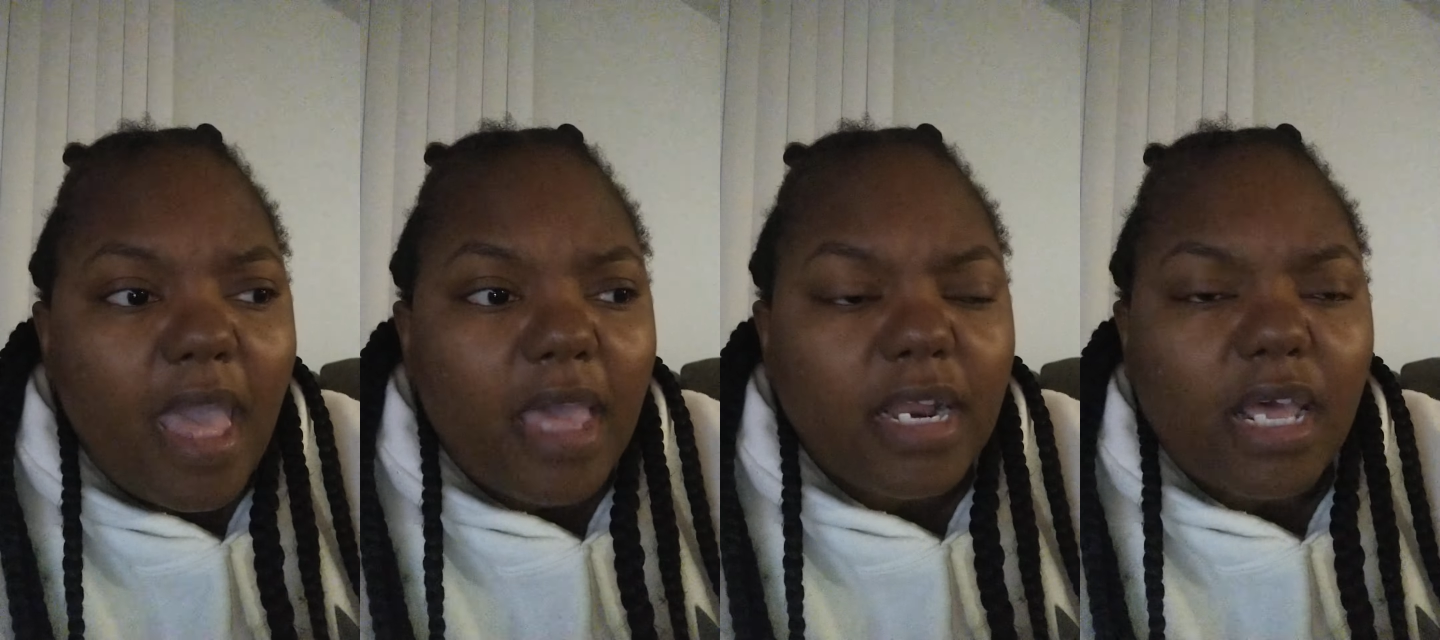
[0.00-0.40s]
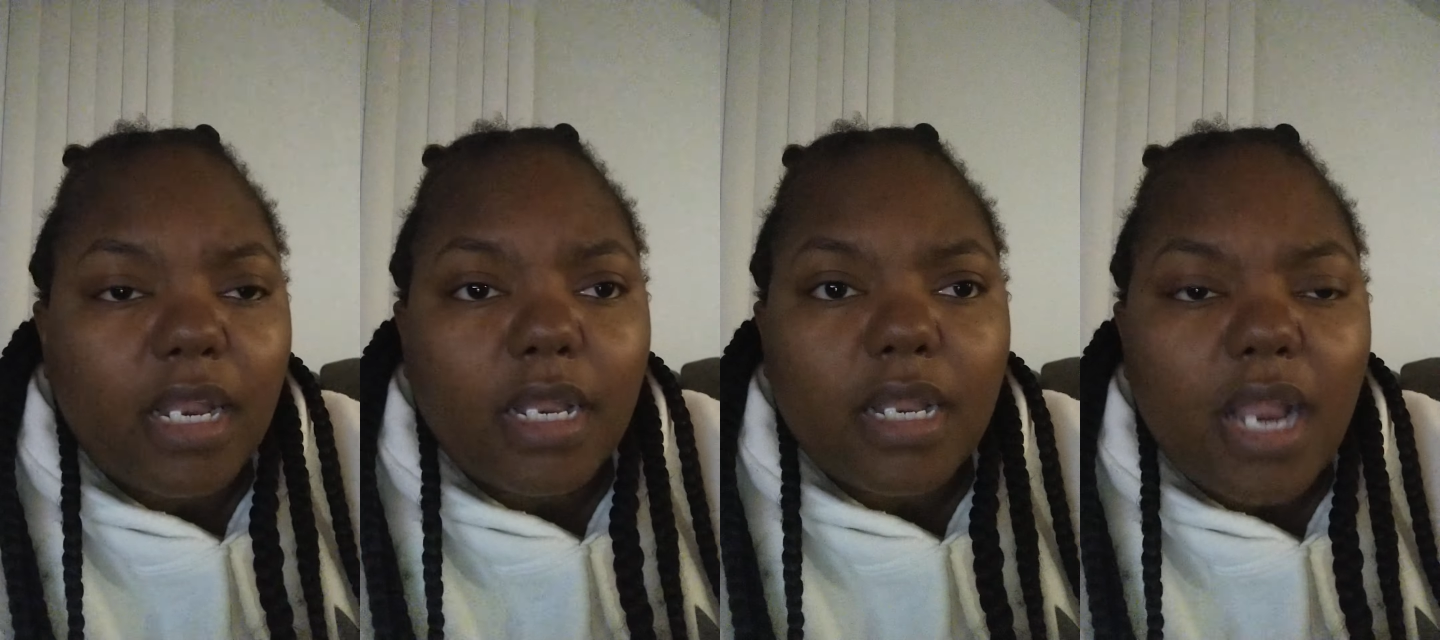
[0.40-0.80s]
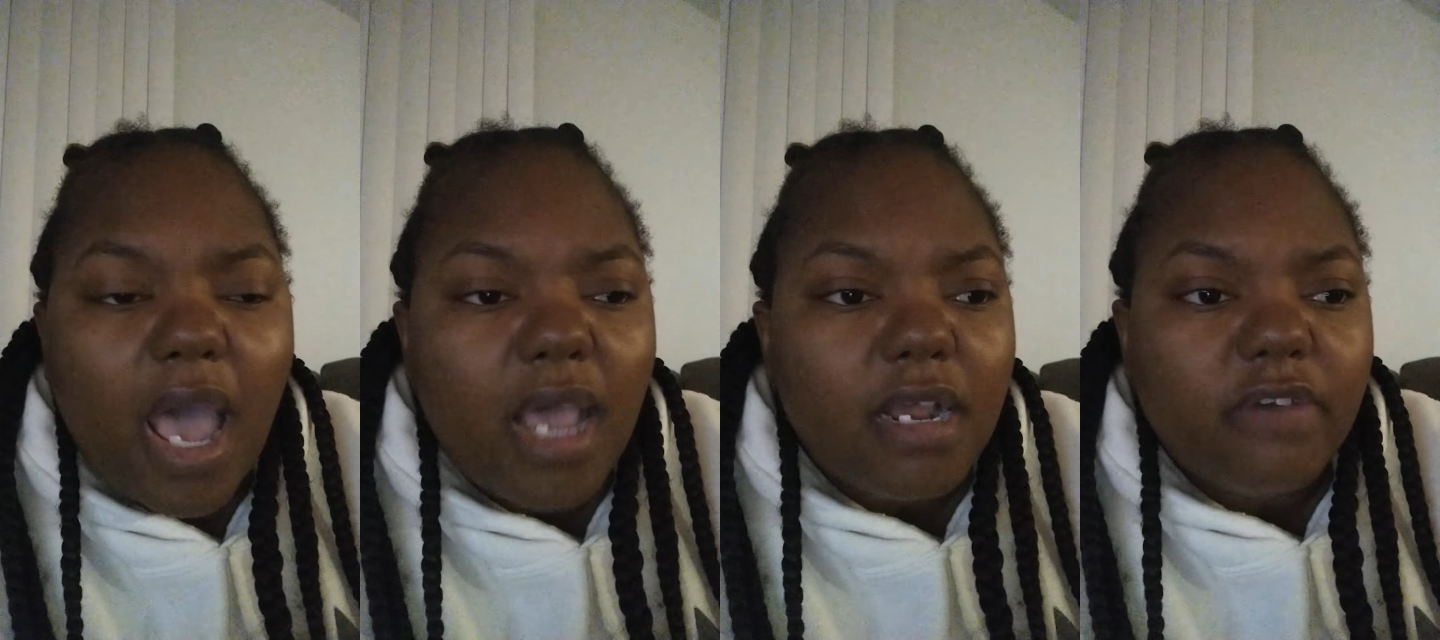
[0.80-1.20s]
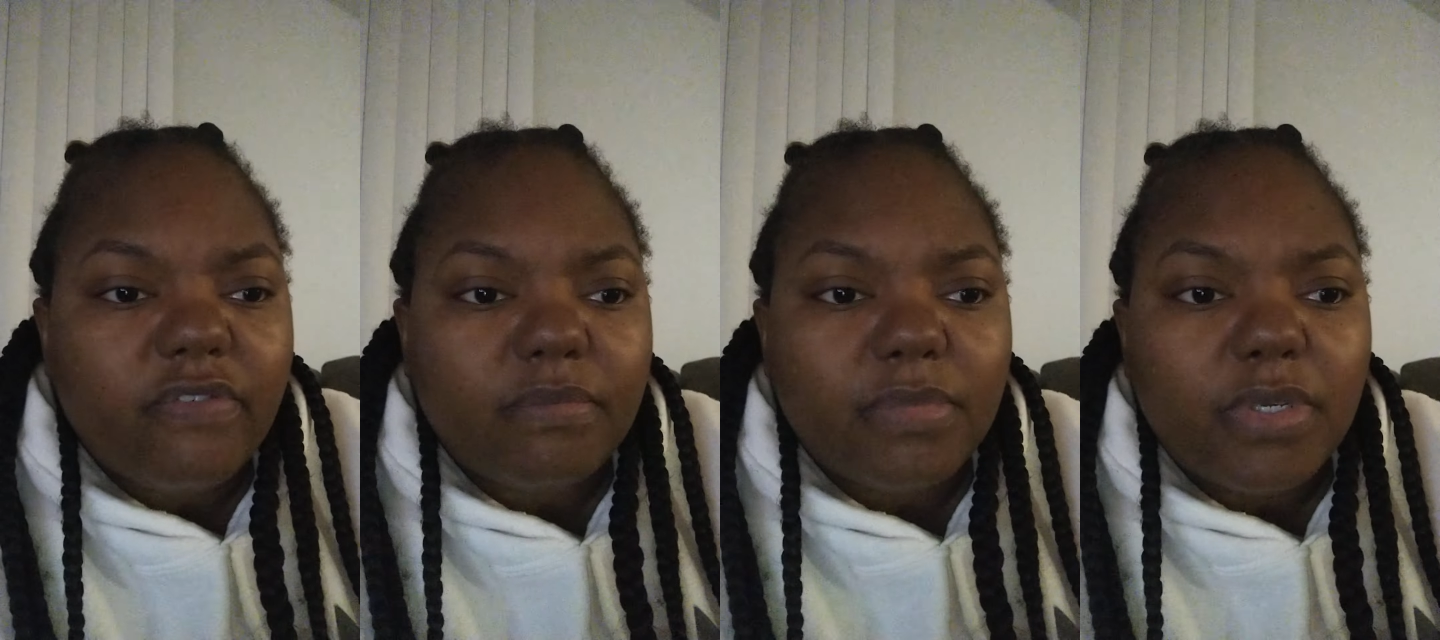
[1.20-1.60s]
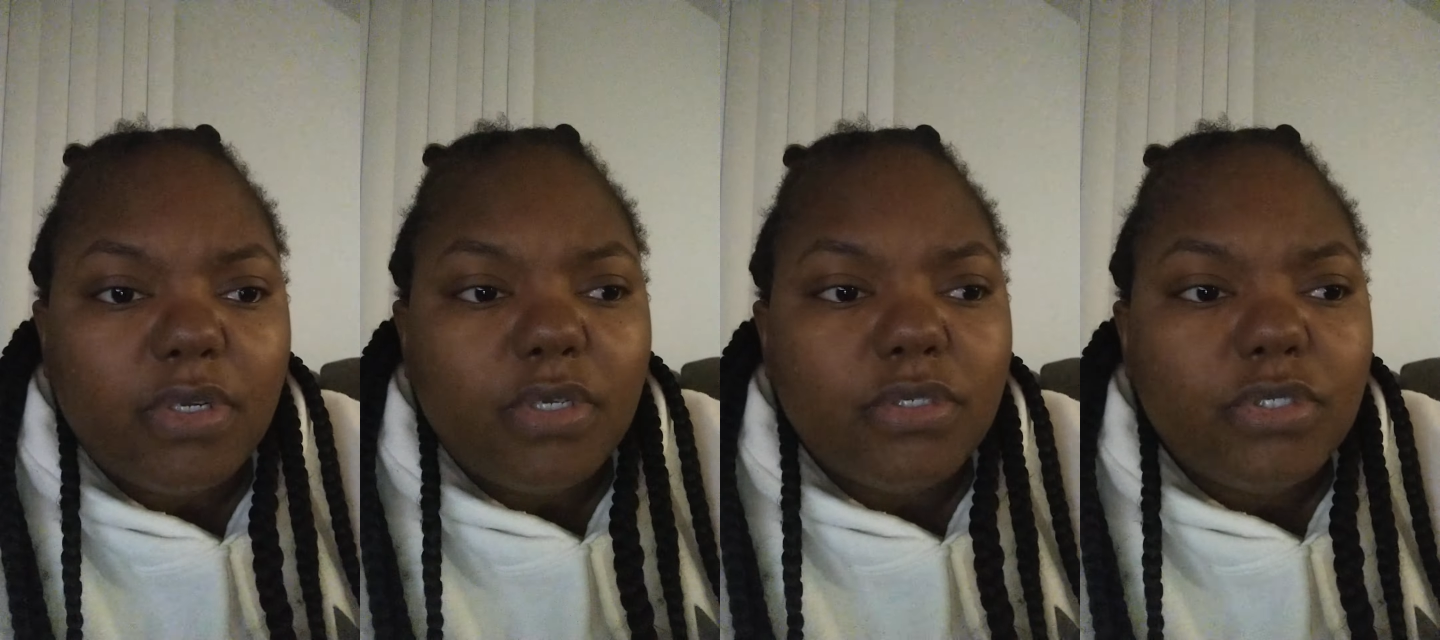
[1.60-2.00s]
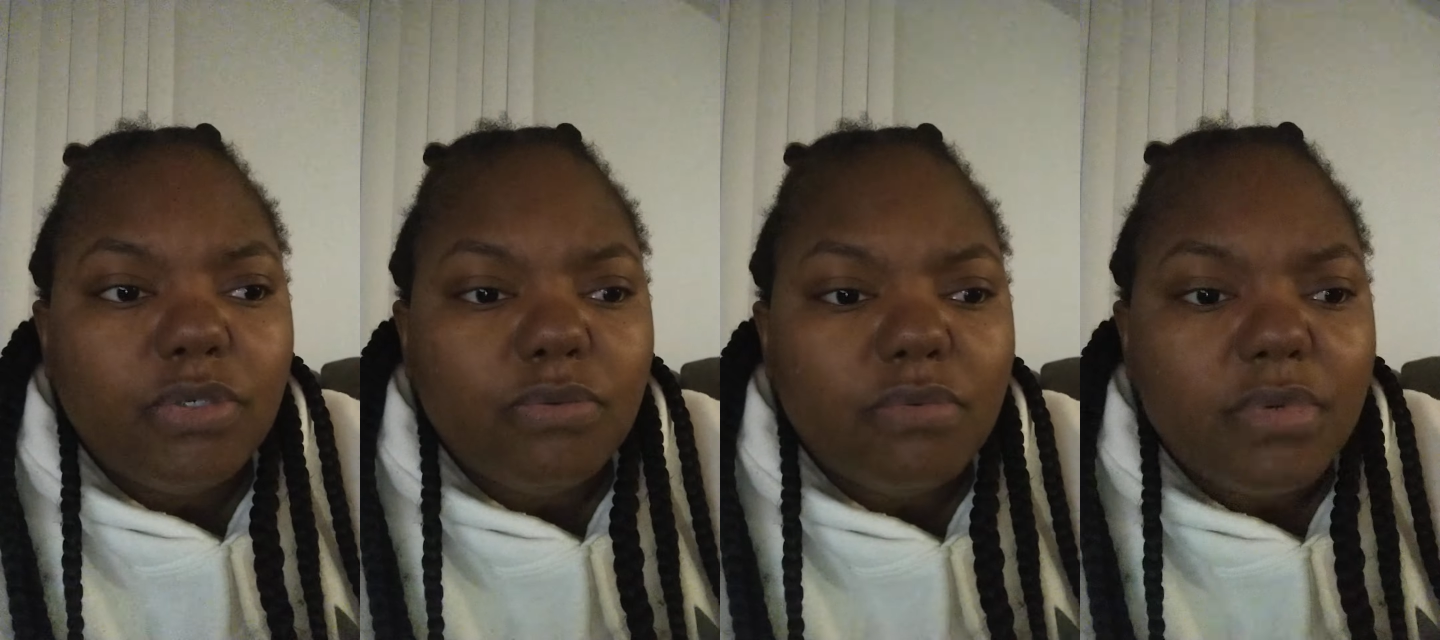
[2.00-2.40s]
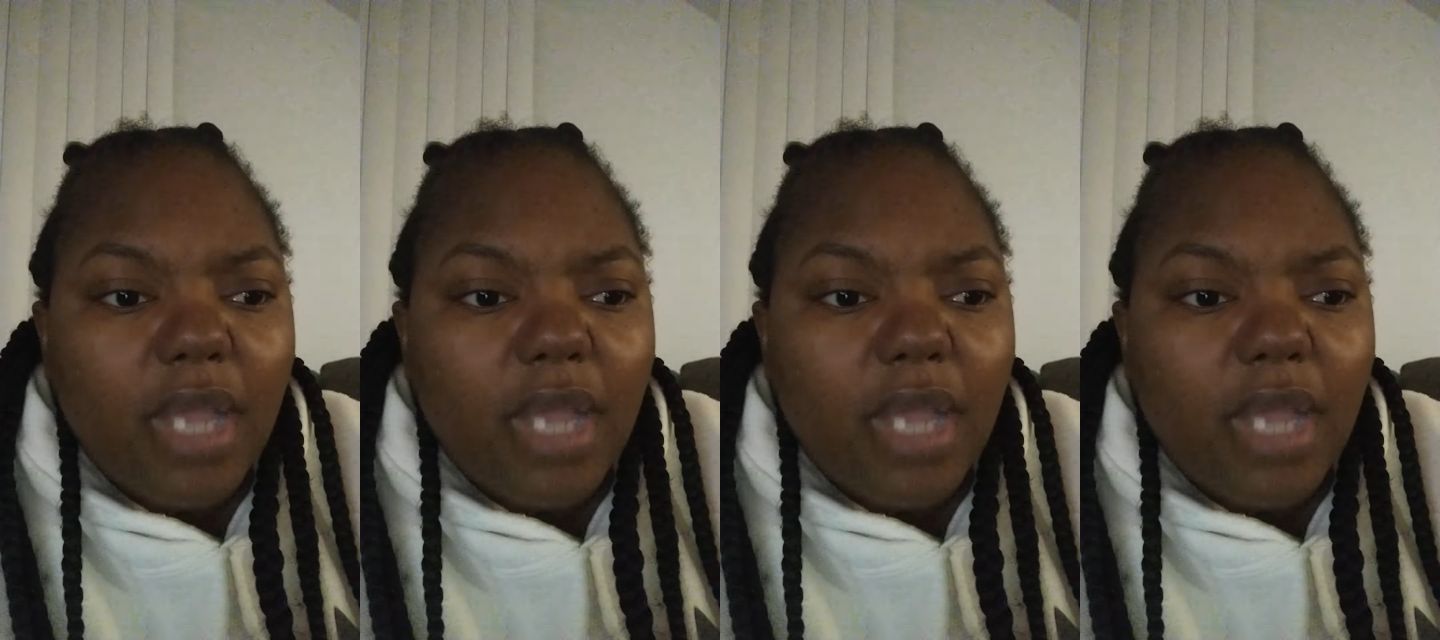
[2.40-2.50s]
and a lot of them do